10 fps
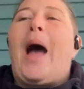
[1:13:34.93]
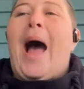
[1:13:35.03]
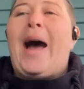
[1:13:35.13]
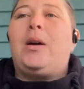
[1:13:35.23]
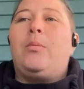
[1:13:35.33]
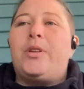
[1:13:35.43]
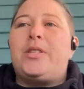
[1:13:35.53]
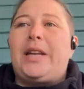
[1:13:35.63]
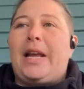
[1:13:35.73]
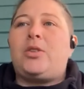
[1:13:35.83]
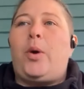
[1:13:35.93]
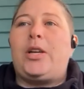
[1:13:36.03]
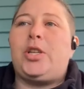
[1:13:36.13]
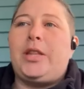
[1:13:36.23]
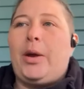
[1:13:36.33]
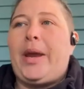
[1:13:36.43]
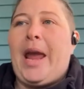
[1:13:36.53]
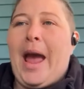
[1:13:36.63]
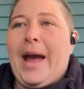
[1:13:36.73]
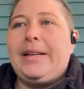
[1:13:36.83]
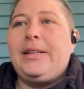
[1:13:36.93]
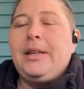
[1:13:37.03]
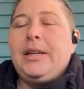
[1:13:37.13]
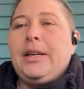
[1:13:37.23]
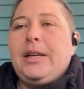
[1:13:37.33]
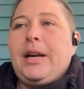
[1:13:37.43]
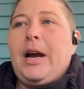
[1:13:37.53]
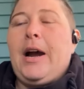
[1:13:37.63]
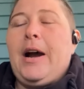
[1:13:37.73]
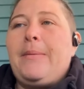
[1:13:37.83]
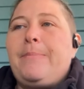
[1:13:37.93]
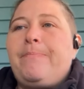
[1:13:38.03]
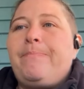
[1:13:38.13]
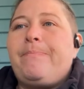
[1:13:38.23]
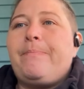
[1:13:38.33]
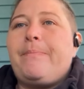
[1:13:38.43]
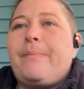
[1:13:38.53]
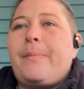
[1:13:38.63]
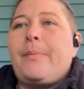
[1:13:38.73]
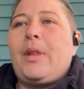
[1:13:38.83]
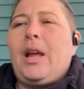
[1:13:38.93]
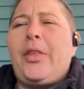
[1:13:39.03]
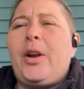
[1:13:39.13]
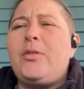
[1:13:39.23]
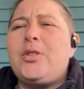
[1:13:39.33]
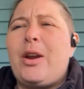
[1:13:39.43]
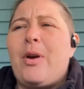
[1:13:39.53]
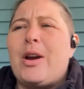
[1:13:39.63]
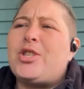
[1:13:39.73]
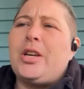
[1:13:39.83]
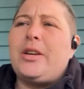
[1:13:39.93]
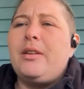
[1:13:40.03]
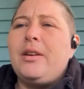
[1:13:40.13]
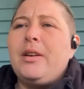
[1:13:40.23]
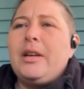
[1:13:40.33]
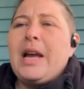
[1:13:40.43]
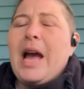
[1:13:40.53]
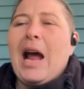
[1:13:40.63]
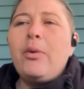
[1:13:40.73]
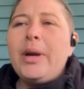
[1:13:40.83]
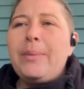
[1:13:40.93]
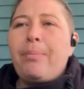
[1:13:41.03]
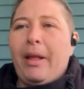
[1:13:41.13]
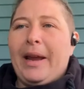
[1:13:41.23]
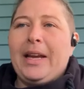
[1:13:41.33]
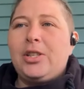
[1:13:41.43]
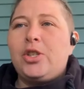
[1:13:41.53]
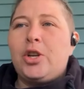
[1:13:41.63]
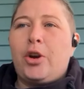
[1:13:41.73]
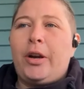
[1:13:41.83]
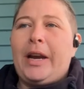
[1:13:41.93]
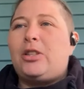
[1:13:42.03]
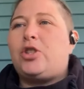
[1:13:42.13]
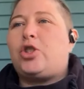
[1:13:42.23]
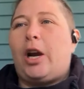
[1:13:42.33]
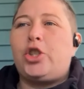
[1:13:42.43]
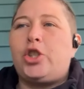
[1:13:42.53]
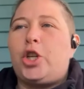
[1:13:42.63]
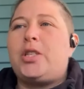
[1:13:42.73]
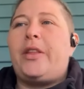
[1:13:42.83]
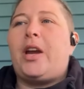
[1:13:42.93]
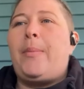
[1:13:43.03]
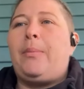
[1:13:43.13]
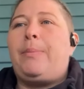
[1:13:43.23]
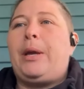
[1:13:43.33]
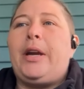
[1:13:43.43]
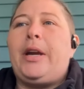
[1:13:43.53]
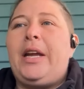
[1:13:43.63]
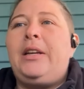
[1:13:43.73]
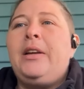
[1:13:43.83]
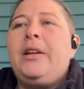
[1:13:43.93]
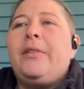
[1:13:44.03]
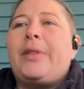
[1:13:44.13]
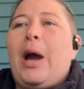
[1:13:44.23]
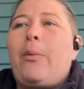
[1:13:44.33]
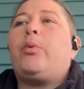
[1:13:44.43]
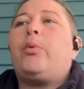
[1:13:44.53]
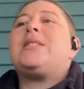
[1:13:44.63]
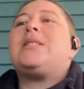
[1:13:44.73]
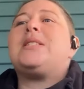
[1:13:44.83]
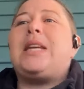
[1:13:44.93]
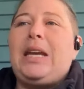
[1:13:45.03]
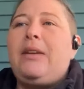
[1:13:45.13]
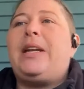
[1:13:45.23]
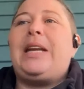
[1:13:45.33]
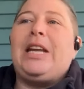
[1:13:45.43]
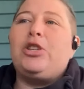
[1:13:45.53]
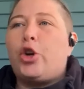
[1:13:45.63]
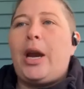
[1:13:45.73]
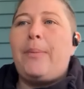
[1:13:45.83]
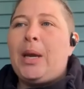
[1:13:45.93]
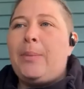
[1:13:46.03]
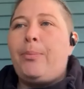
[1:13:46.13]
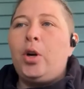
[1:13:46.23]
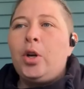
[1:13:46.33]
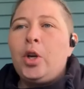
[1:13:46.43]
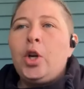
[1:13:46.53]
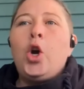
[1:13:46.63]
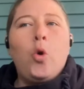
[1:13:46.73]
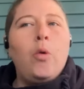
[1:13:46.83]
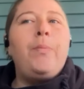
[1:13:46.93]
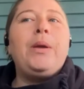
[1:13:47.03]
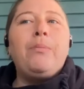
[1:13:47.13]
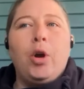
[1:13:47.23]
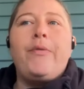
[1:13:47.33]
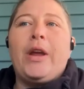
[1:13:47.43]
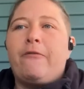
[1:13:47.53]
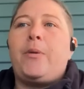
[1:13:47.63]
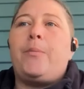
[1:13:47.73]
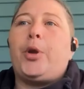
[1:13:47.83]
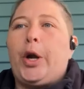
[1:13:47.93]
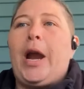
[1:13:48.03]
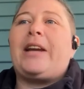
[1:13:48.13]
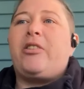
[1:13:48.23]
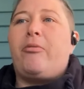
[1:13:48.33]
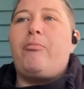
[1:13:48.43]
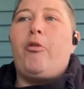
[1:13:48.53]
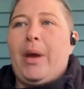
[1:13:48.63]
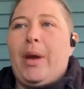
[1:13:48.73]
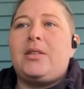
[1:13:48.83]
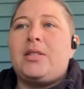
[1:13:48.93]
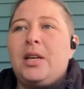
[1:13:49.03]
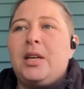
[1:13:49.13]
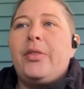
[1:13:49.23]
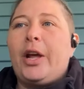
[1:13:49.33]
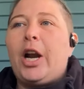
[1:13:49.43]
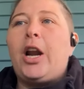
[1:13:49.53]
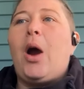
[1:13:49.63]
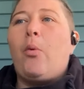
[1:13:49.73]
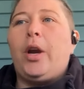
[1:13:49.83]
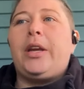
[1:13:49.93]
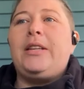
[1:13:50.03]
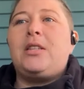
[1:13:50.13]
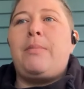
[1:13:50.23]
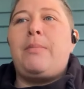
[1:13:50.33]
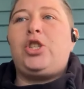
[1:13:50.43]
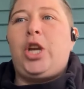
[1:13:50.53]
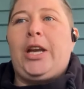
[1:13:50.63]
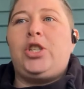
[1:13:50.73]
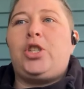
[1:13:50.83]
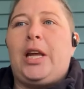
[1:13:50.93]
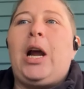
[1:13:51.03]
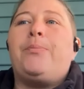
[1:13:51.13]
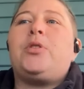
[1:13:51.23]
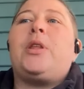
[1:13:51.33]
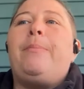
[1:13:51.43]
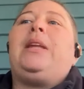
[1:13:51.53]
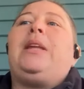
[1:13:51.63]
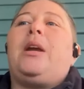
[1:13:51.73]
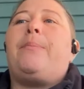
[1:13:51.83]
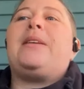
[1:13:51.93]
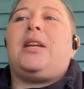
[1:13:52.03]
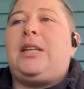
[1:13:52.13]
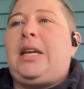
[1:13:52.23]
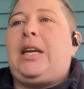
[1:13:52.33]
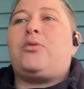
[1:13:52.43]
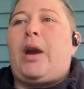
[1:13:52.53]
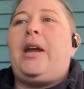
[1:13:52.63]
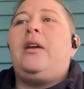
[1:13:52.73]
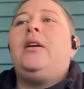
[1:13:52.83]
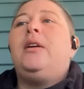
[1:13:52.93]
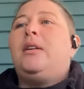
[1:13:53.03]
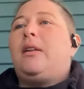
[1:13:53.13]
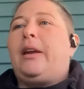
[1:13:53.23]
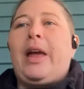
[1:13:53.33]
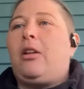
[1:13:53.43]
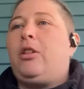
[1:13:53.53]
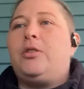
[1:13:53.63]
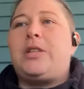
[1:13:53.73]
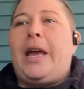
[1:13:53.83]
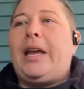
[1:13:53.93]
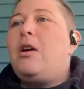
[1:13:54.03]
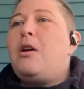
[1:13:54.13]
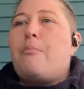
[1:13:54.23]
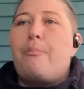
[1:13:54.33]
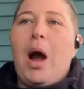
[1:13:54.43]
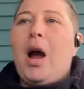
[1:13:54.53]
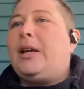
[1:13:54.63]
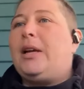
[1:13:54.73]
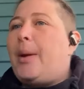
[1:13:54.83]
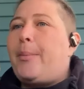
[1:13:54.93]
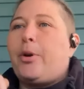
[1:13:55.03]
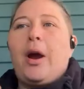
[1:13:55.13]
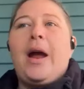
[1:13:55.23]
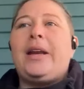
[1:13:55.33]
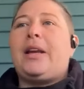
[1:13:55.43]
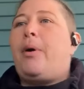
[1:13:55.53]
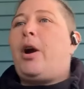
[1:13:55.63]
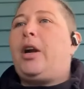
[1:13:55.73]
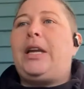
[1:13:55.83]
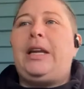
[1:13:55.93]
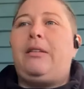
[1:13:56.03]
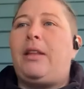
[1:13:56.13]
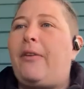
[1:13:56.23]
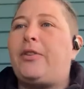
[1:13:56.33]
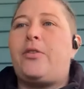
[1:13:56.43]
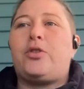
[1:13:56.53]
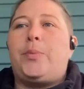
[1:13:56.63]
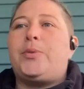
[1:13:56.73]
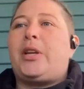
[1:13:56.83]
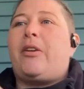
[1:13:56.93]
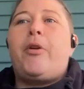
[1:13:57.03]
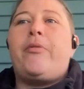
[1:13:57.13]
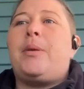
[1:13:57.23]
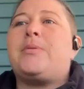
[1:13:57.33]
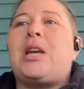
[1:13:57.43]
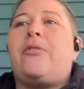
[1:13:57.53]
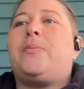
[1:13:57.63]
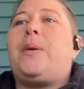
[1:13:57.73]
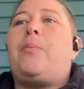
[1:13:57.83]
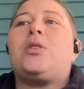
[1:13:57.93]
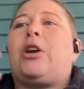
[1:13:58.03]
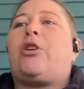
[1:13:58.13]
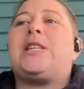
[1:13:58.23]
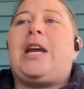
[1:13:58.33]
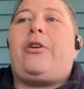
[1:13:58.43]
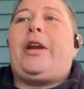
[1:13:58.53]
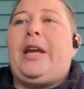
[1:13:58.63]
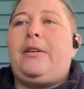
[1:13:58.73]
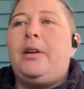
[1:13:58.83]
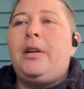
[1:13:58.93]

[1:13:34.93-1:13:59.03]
So Adam was the next question that we had. And I thought it was a great question. How do we plan to create structures in the coming period that will receive and integrate people who will be moving from the reactive movements that are not working to make change that helps them meet their basic needs, right? I mean, that includes like MAGA, Democratic Party, leftist groups that have proven themselves to be more sectarian.